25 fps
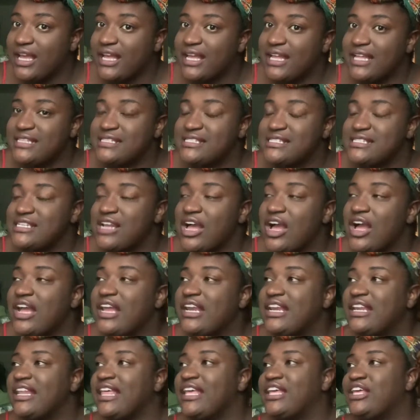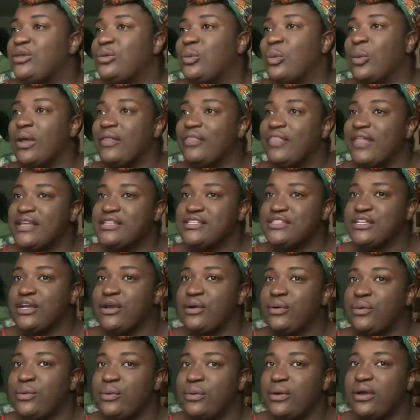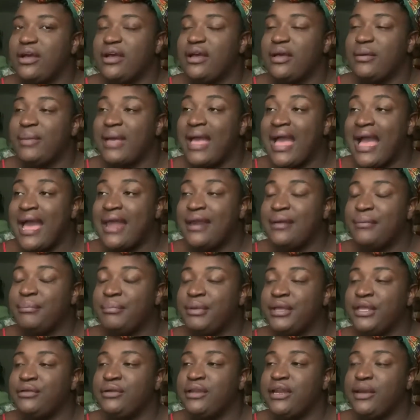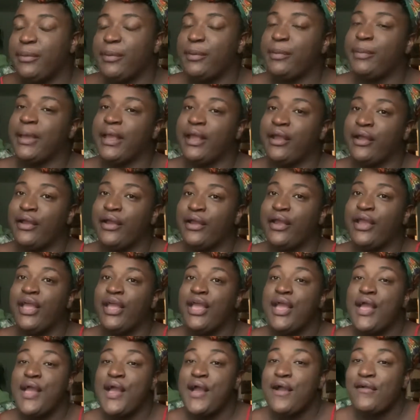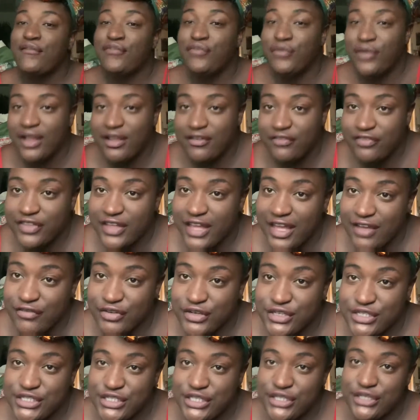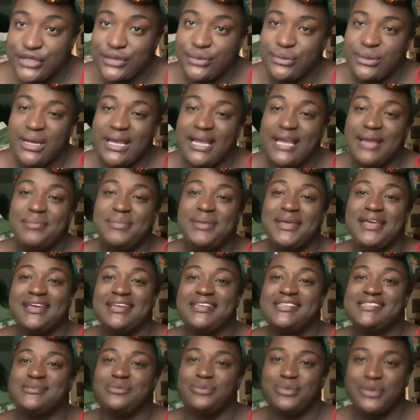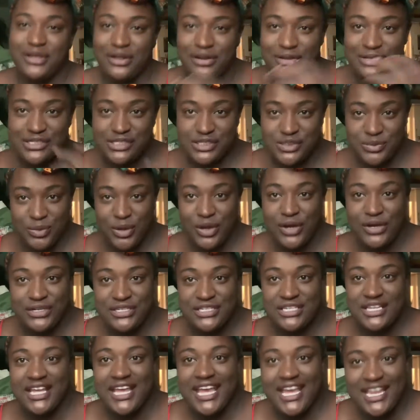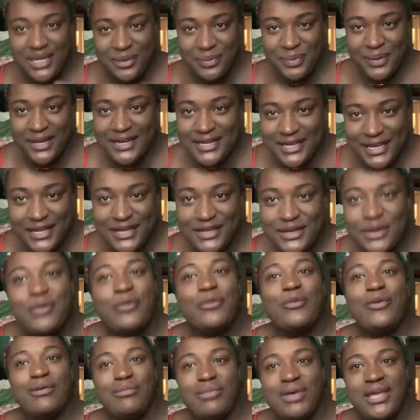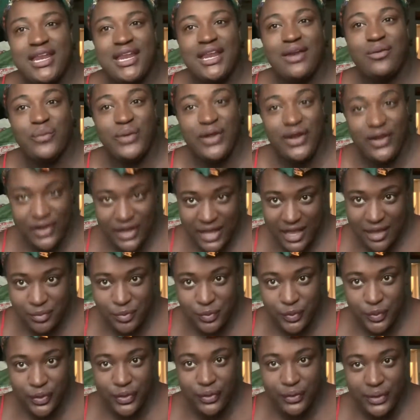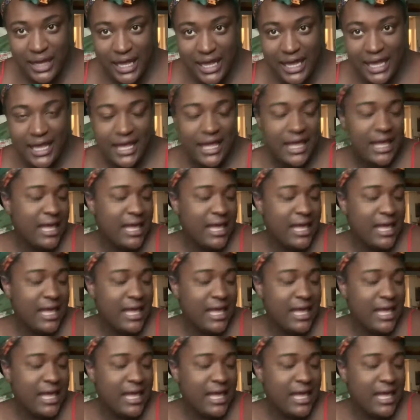It's not like you want things to go bad, but you need to prepare for if they ever do, because we are smart, independent women and we are able, okay?